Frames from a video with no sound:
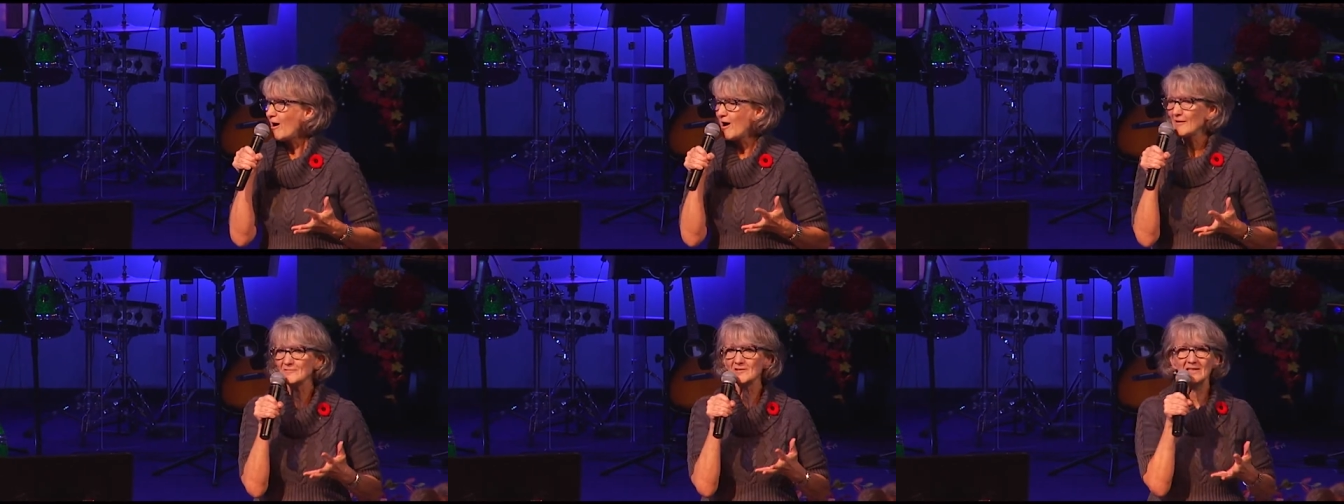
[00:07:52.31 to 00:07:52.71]

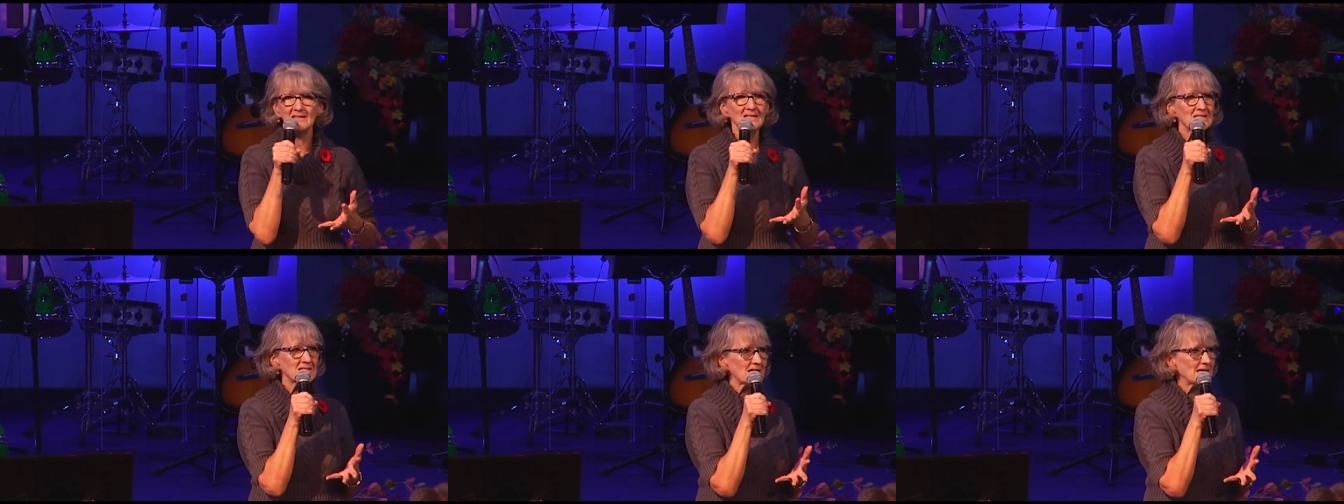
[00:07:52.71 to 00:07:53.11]
Often
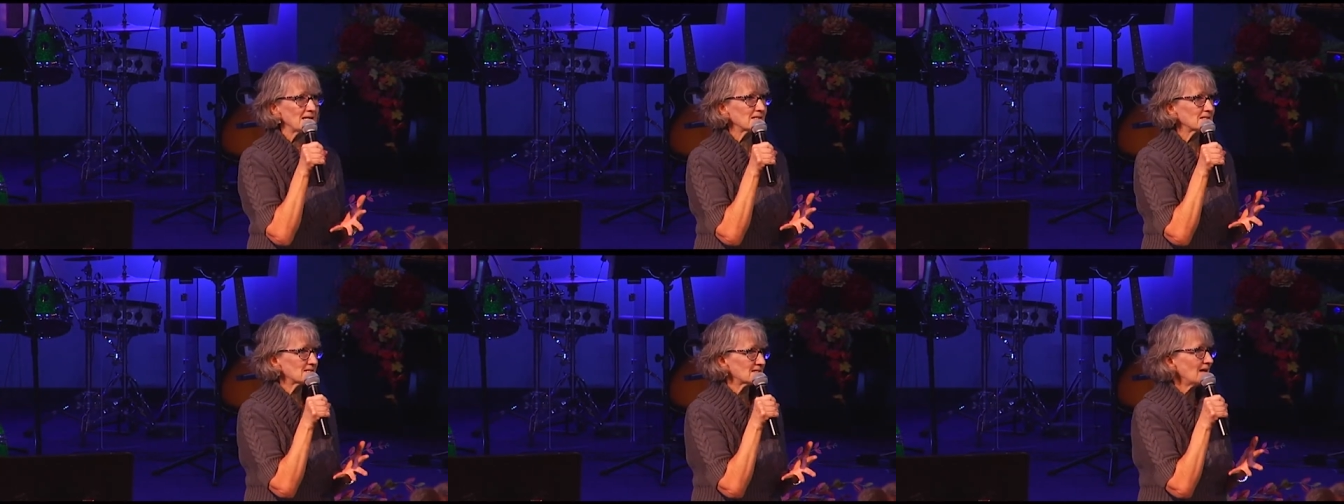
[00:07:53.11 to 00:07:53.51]
it
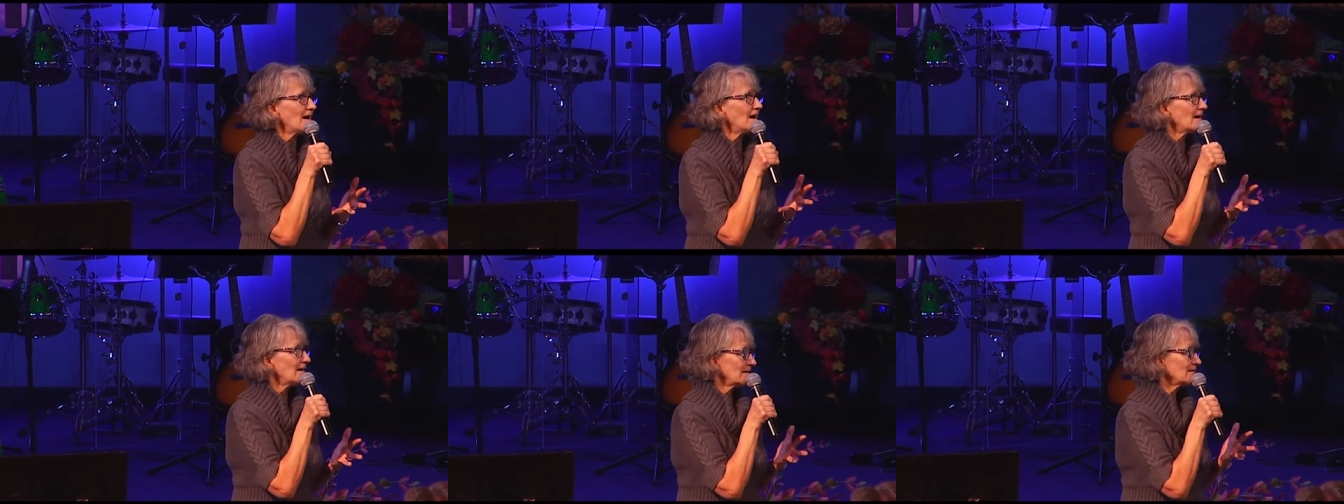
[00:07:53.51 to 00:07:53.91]
takes
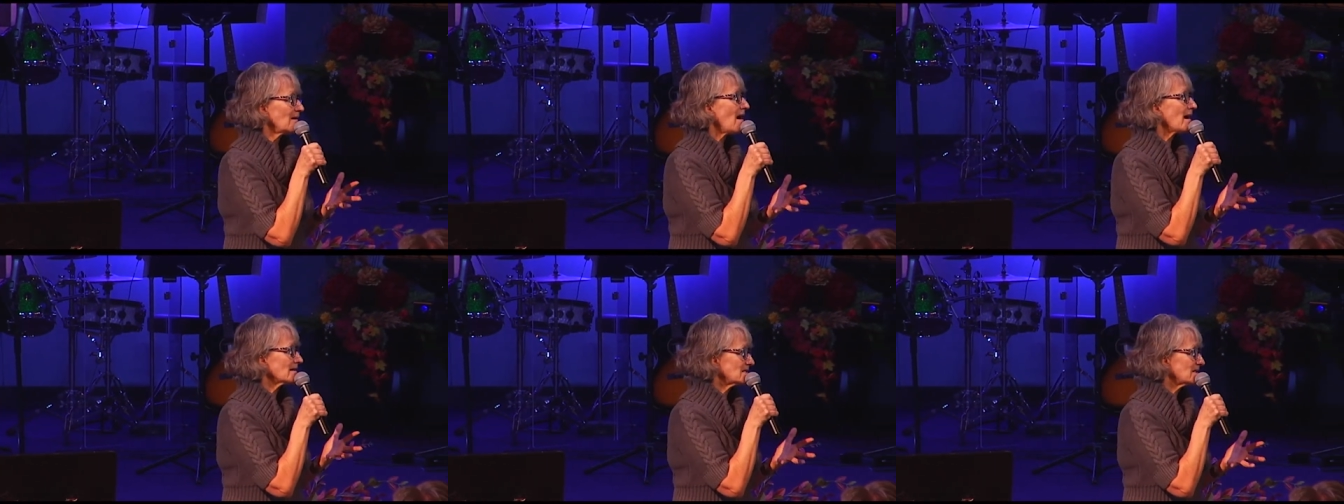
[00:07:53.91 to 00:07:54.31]
a
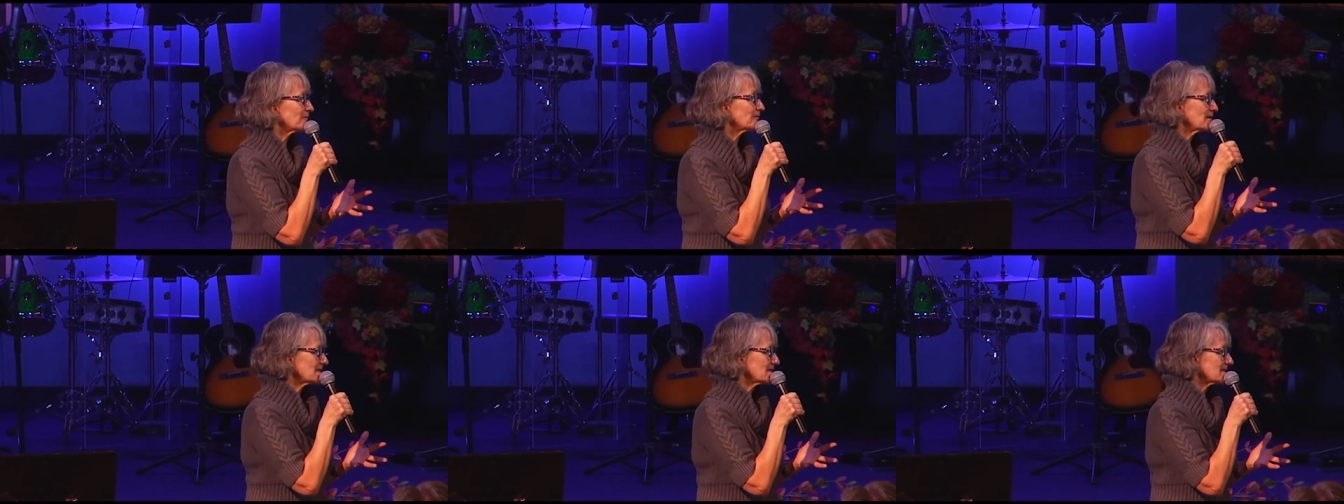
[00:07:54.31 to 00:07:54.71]
lot of different